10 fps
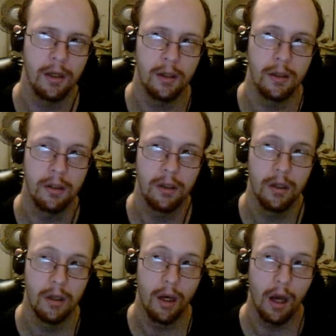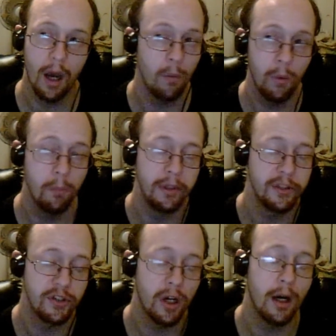and I won't
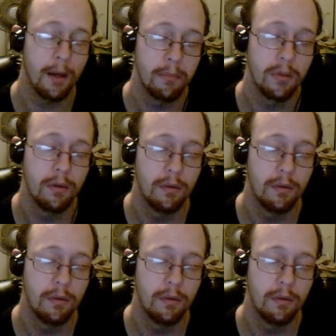be stopped.